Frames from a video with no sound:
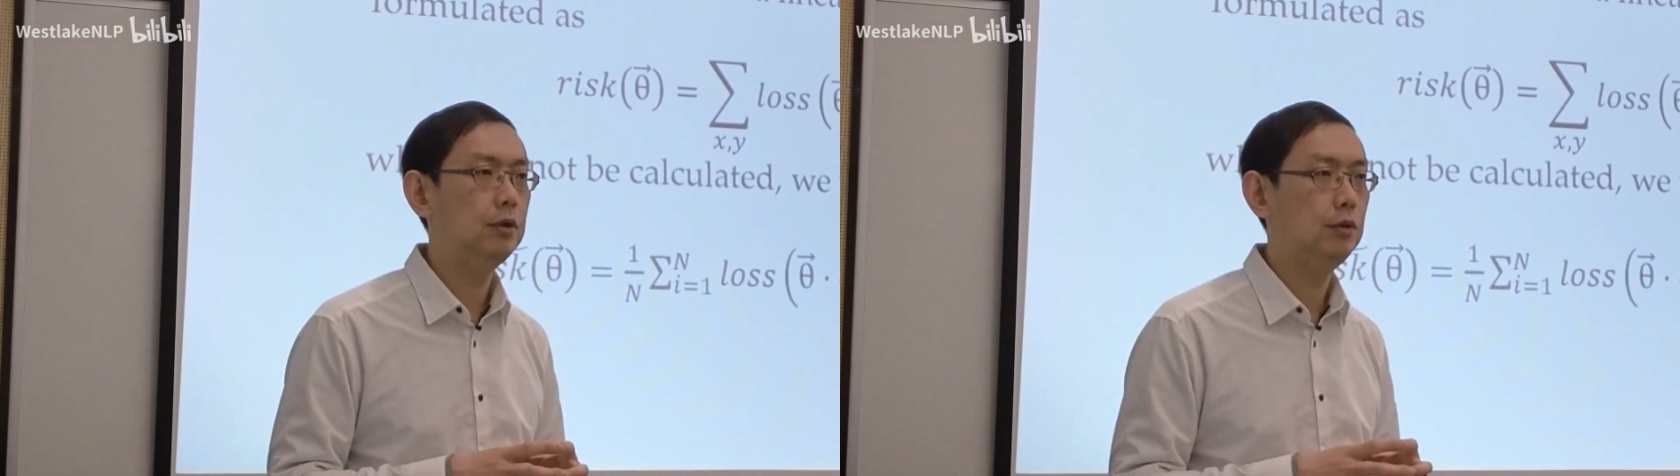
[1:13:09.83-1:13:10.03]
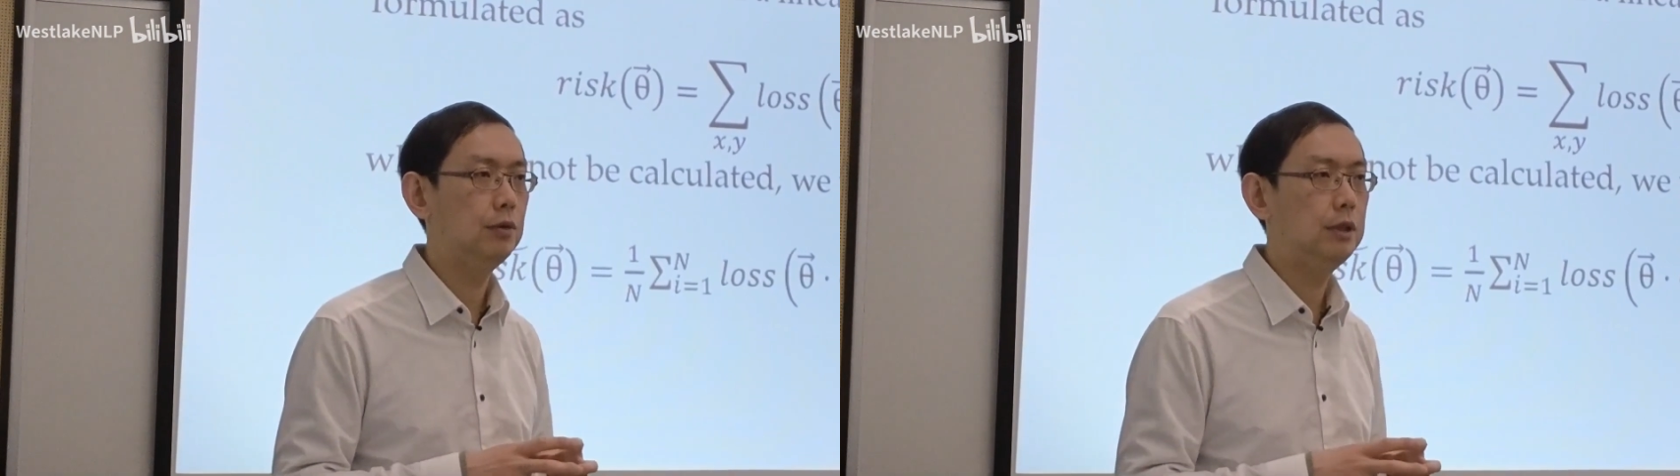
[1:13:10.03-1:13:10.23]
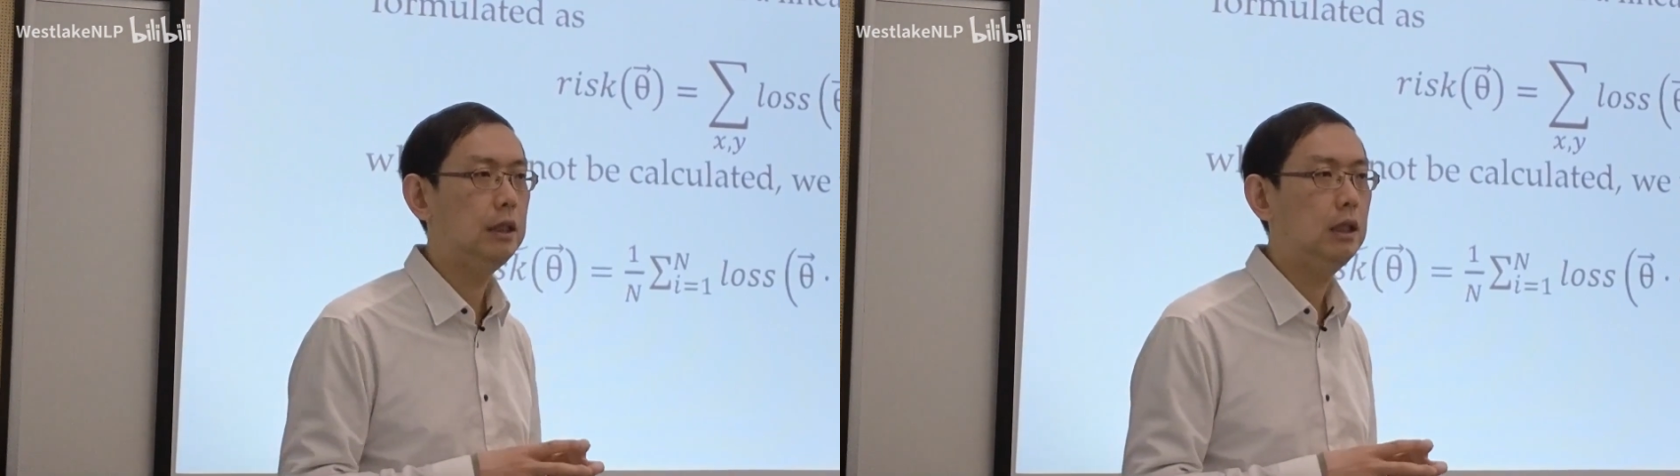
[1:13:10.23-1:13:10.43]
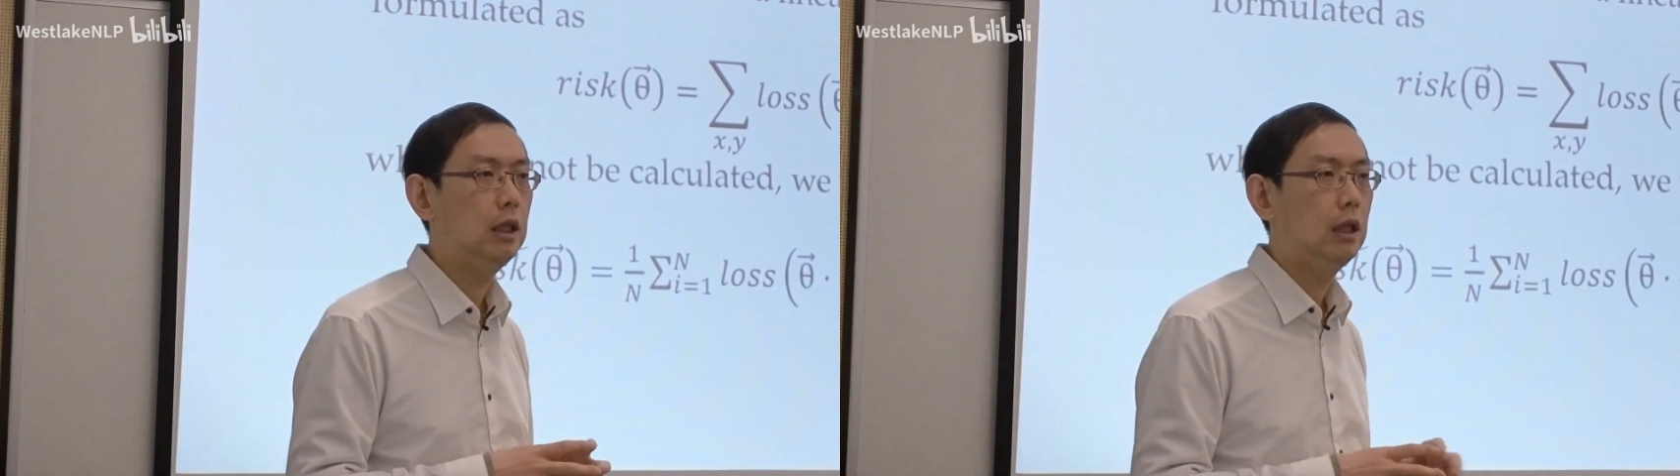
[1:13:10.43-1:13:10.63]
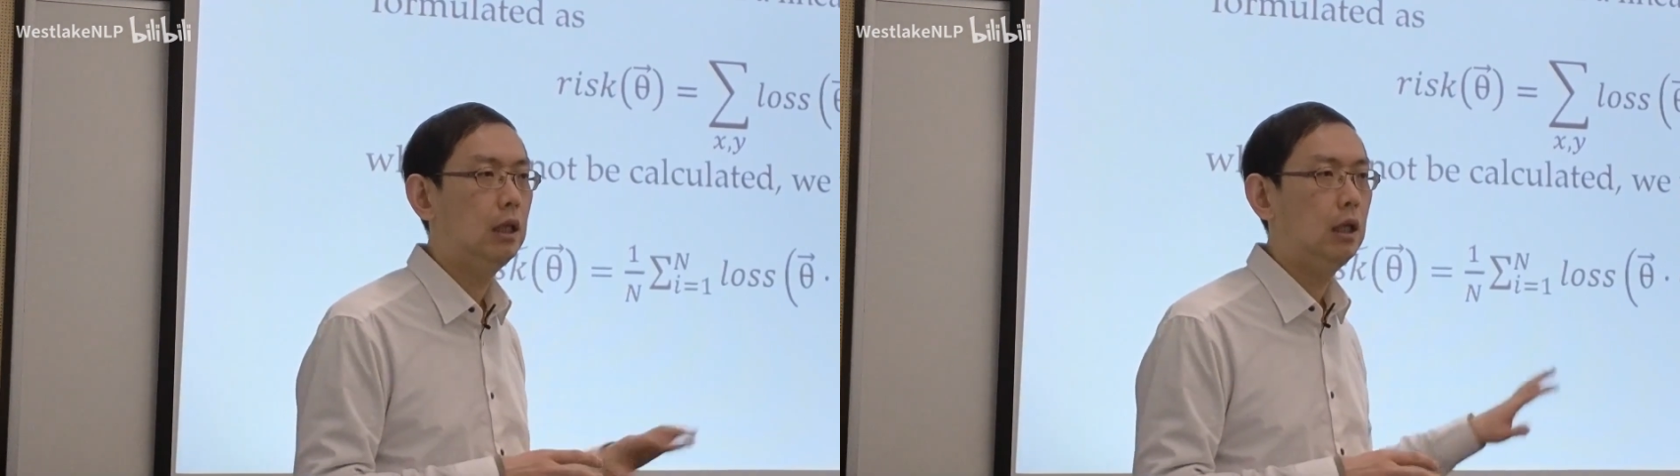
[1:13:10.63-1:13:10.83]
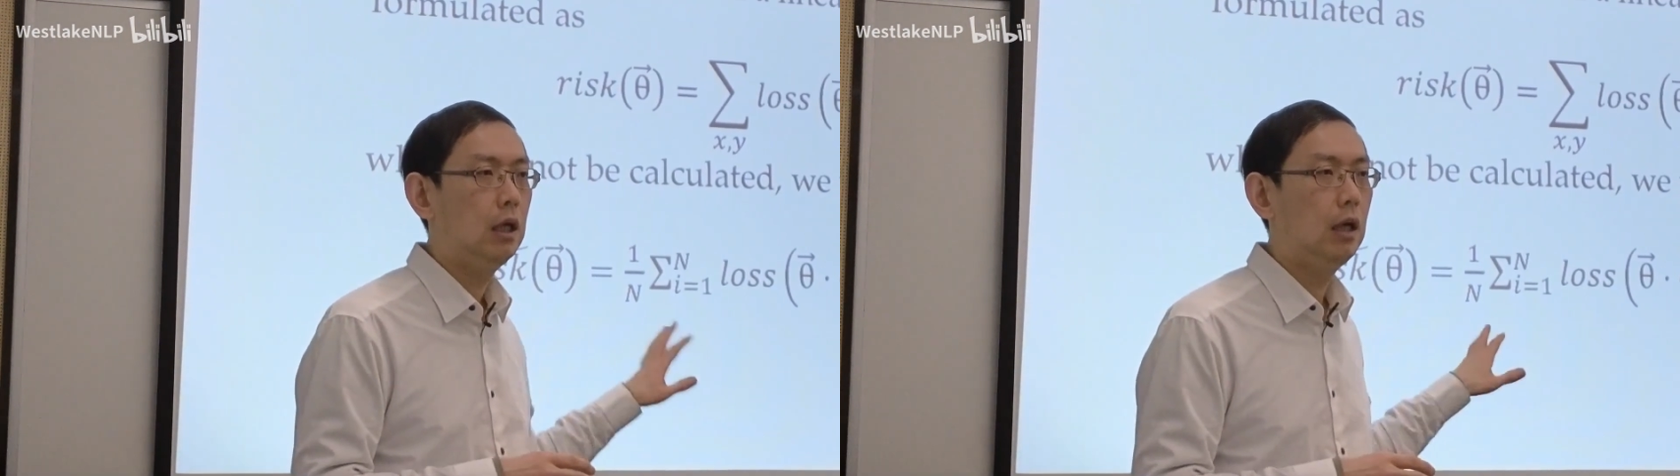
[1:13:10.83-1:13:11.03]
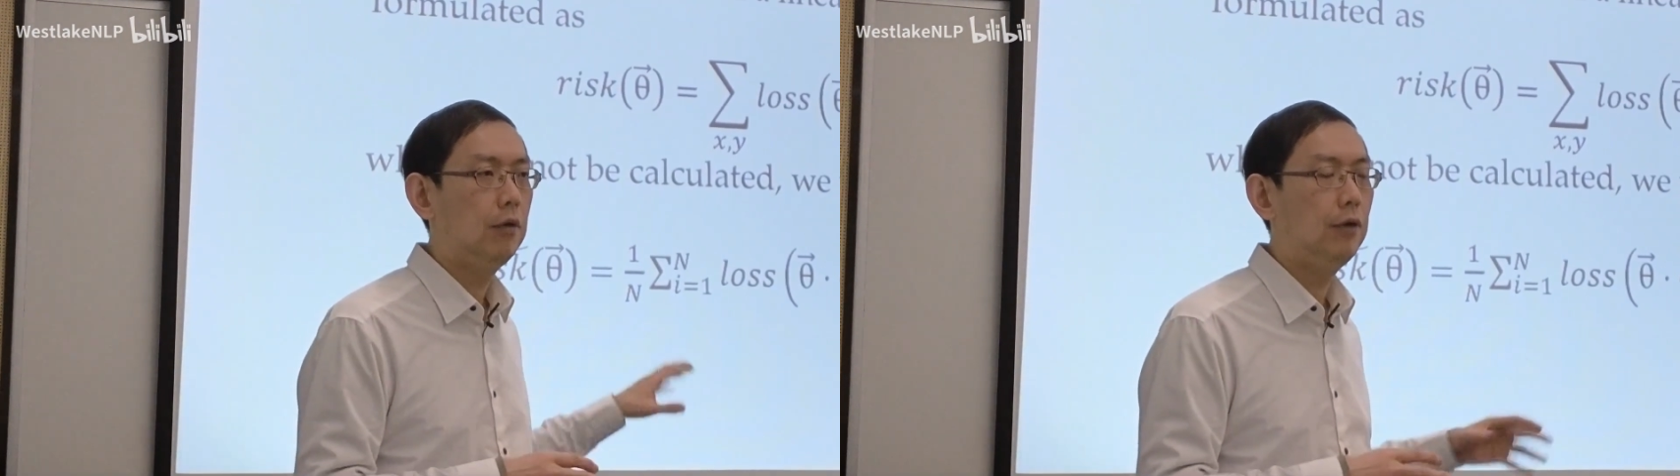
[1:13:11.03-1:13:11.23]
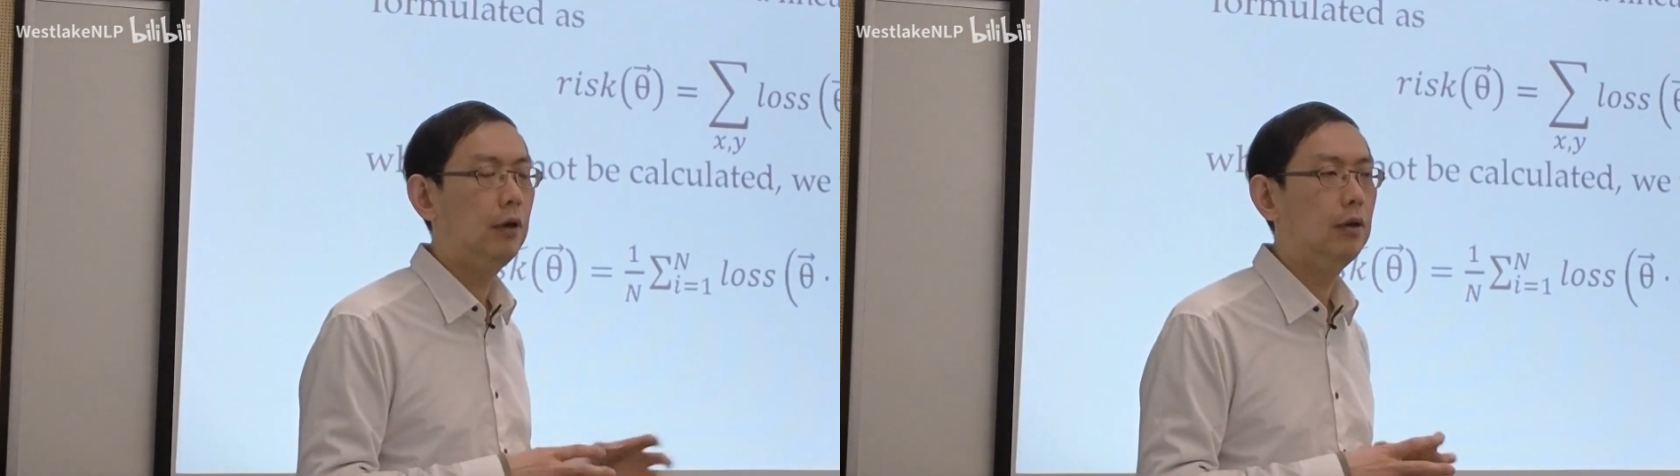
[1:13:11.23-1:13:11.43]
you see
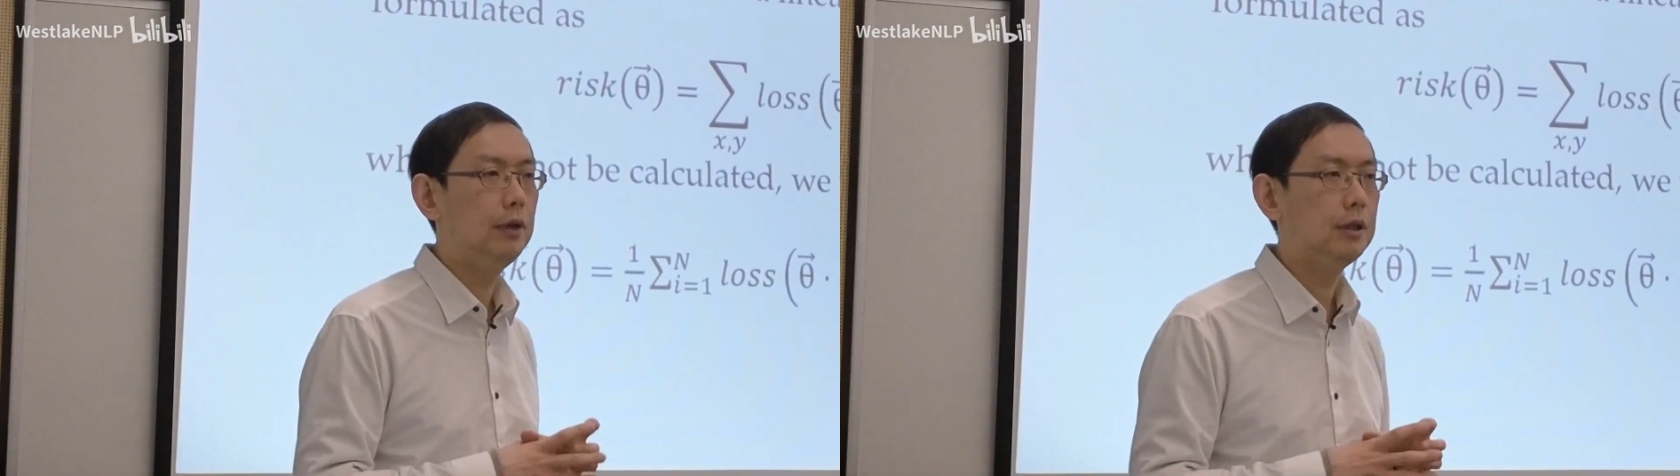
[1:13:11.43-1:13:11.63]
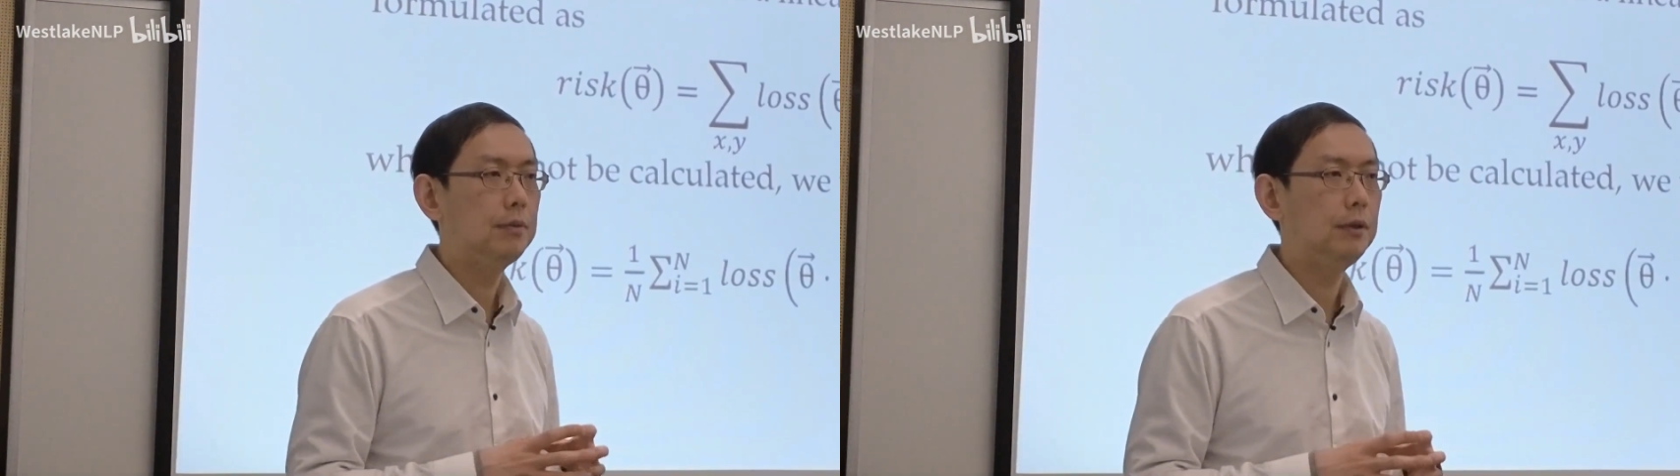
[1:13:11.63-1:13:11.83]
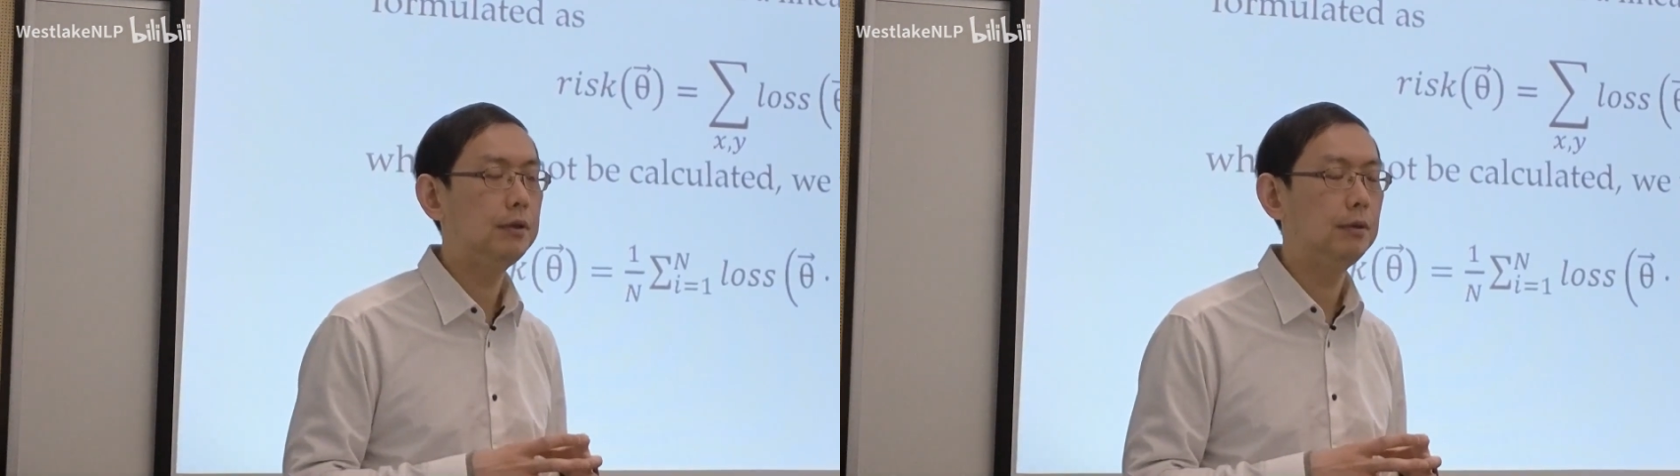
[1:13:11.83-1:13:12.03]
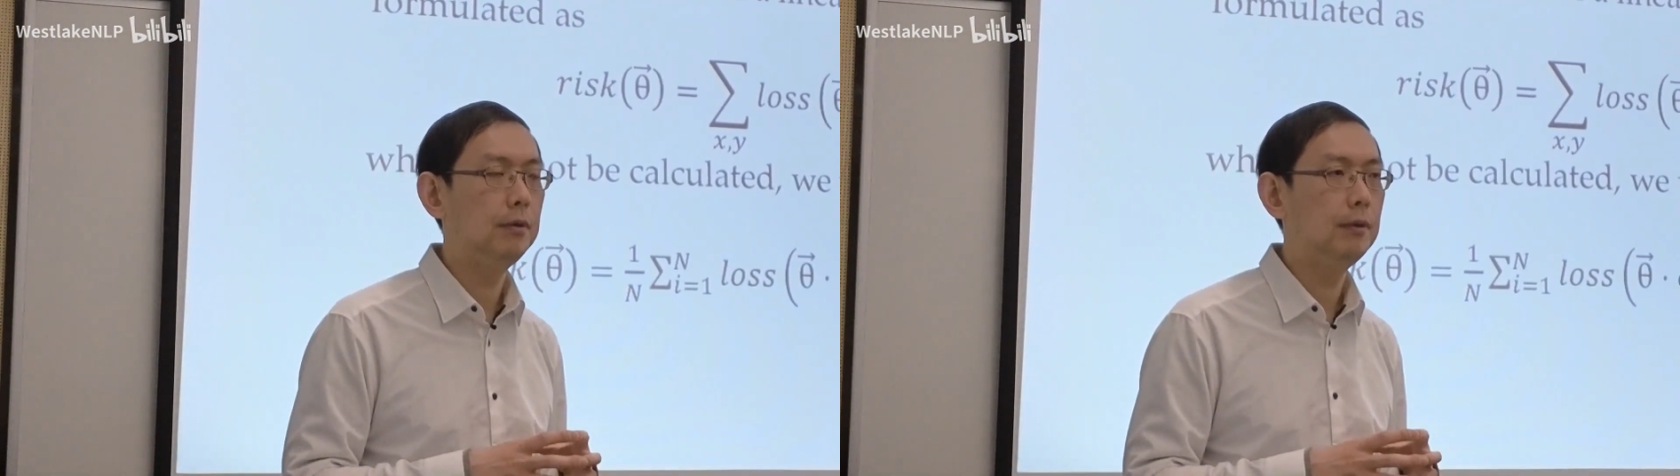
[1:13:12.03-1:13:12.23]
follow this principle.